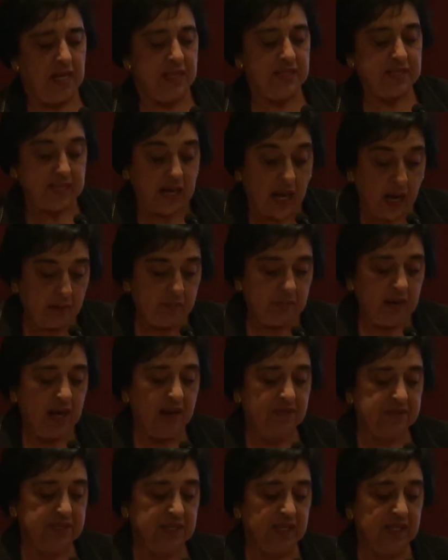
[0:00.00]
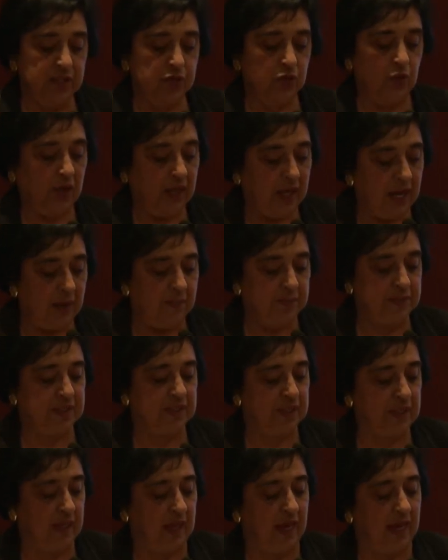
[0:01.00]
Some have since collapsed
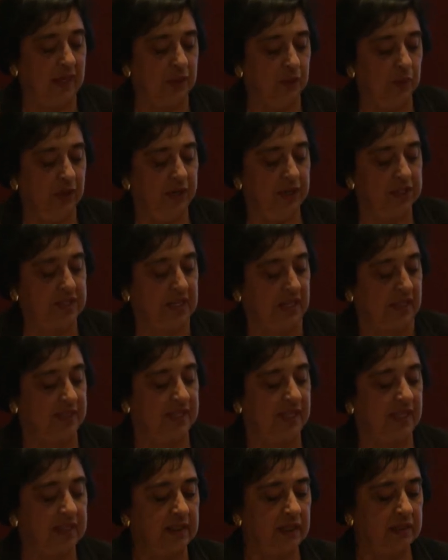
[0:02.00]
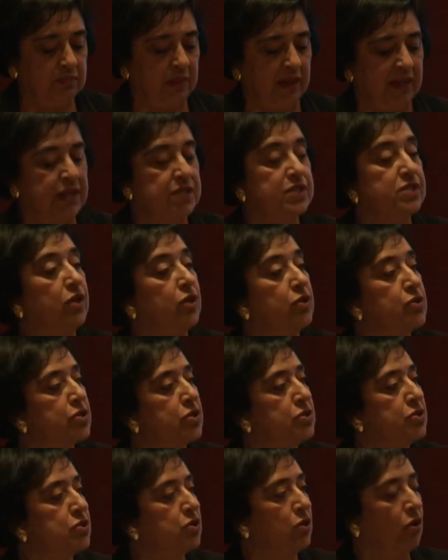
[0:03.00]
and were succeeded by a
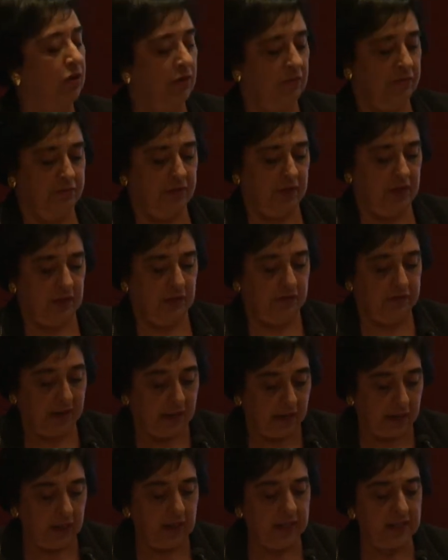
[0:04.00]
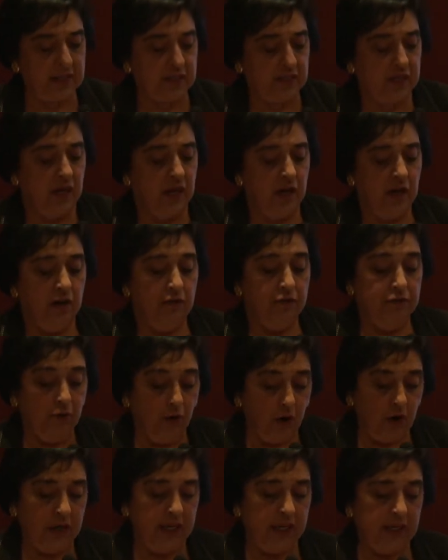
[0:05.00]
resurgence of violence,
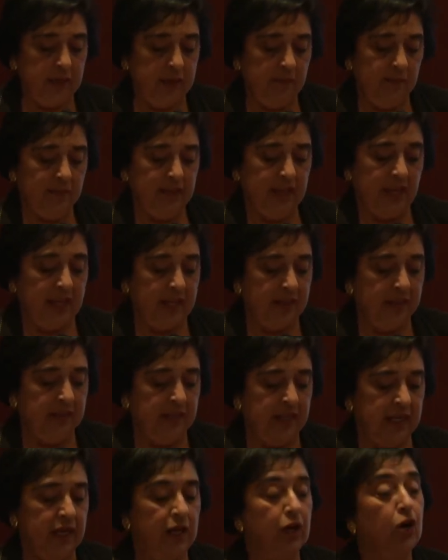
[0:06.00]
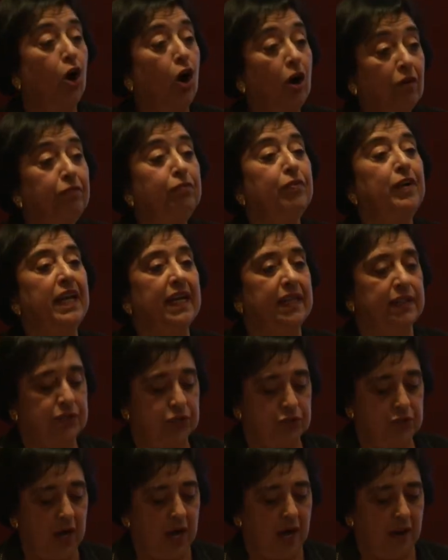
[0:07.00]
falling in the conflict
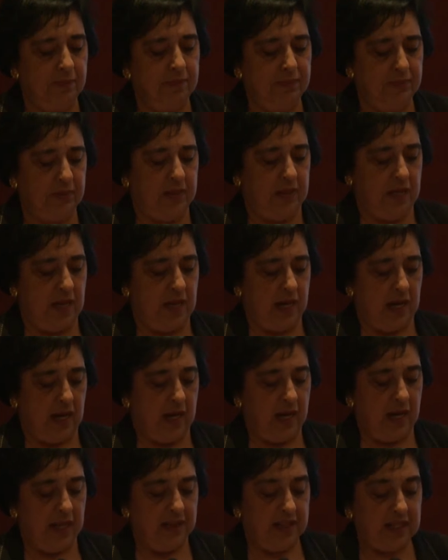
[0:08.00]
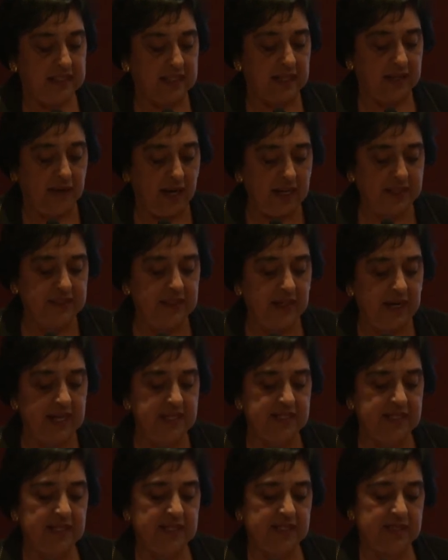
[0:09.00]
trap that
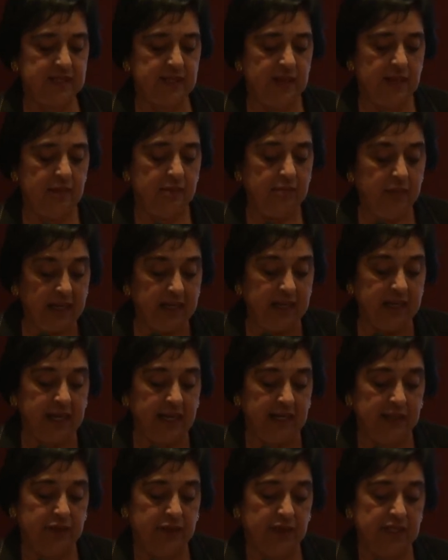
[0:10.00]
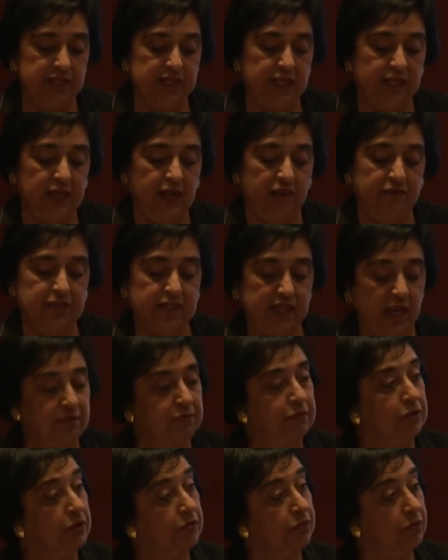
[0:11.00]
characterizes many countries that have
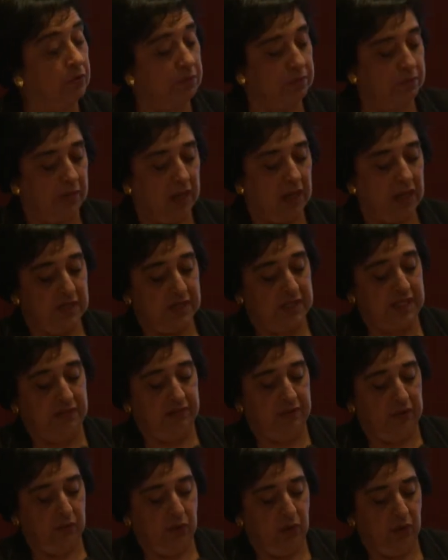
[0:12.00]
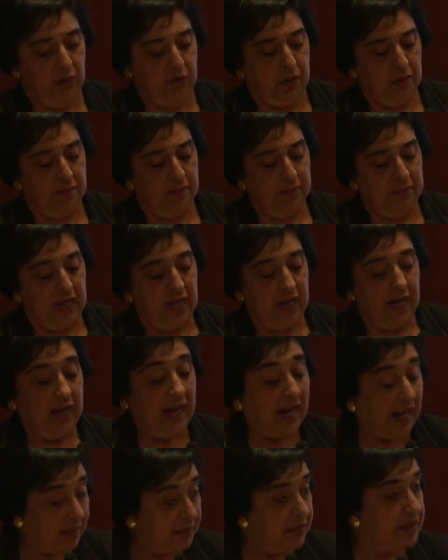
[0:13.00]
suffered from civil war.
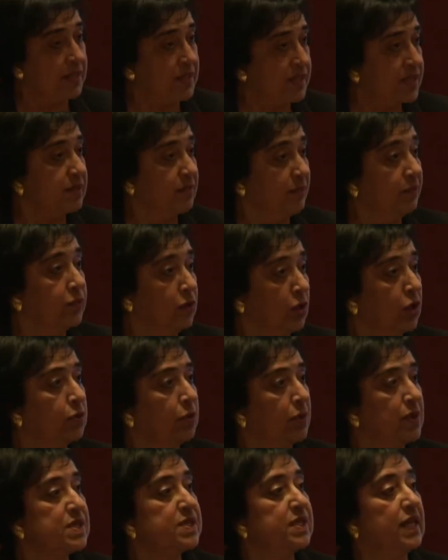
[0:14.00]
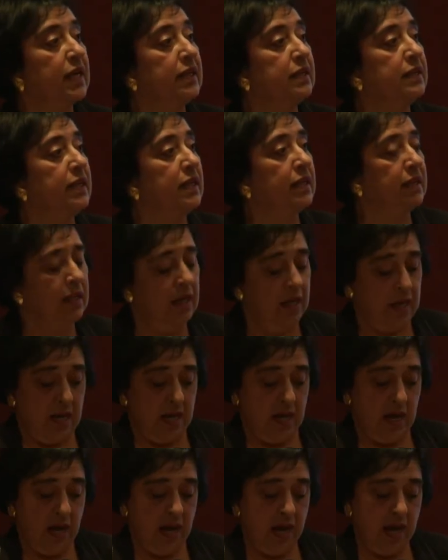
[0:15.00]
Others, notwithstanding,
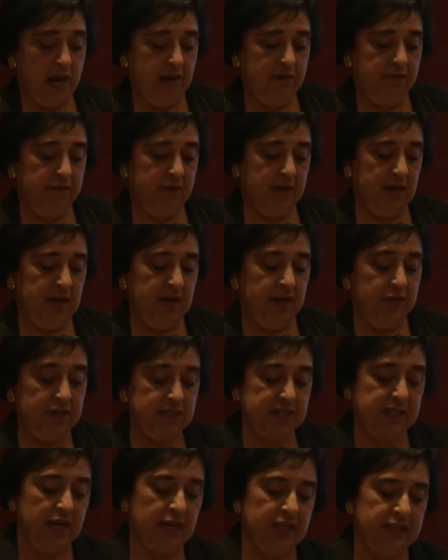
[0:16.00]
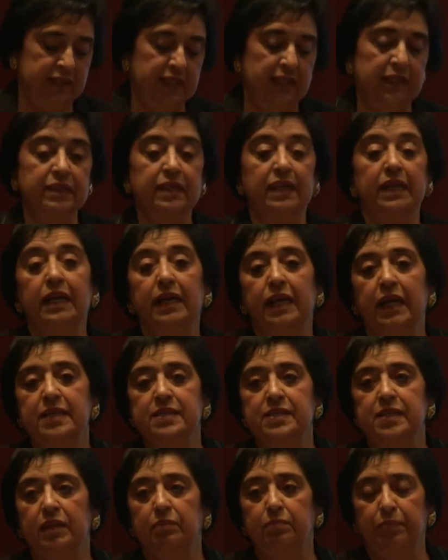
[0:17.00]
have resulted in
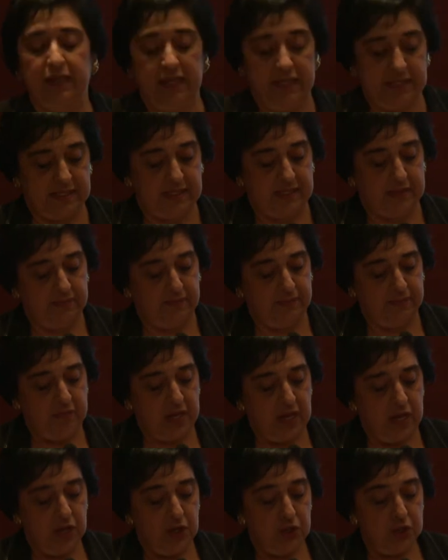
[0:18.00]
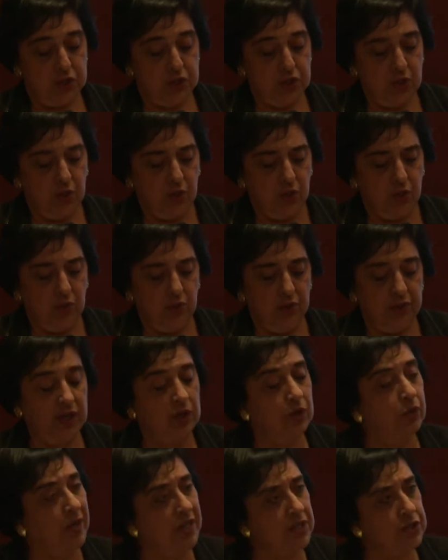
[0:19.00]
lasting peace. So the
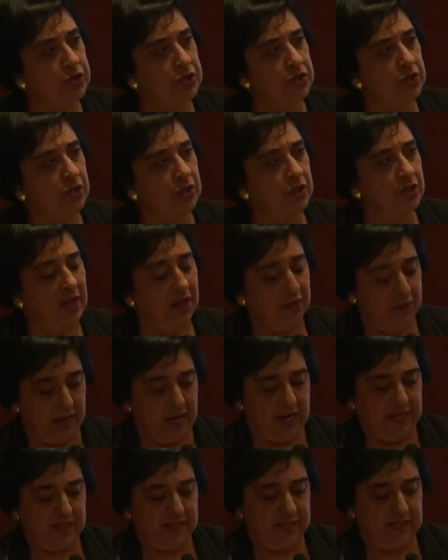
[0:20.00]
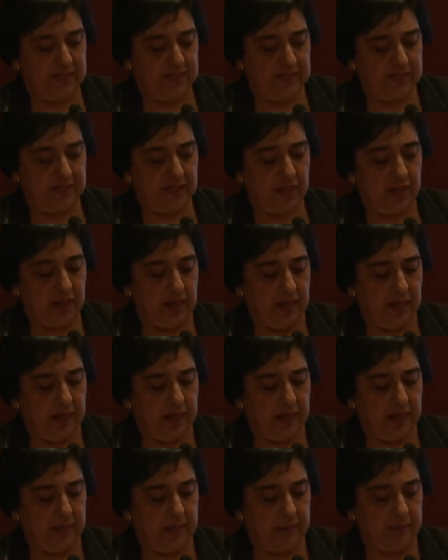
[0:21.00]
question arises,
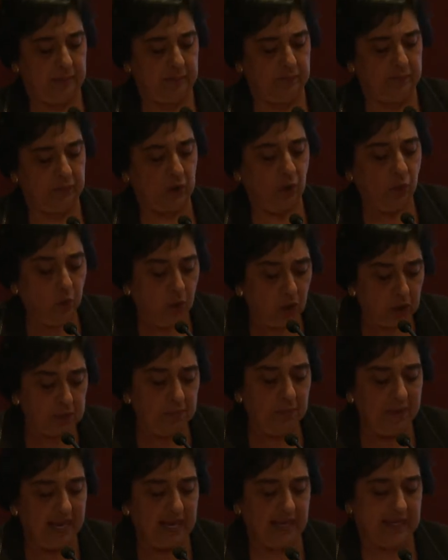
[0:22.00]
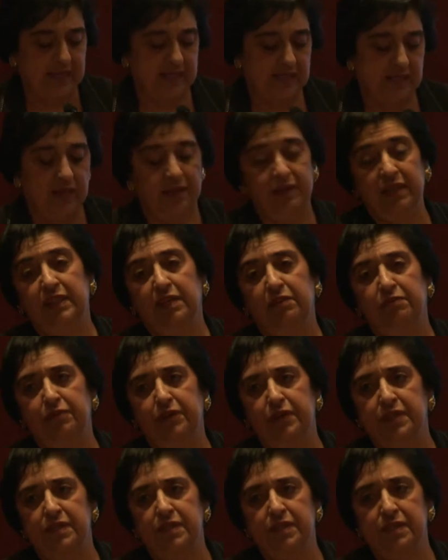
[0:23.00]
what makes the
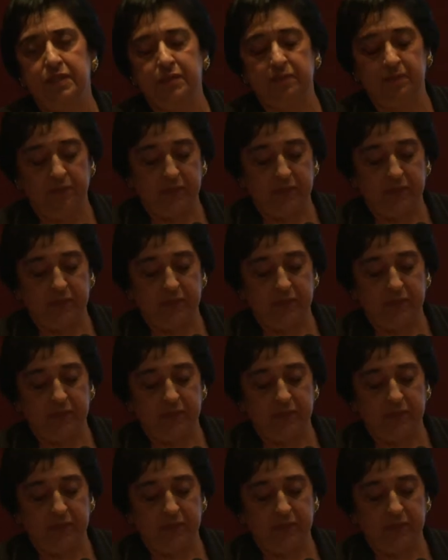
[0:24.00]
difference?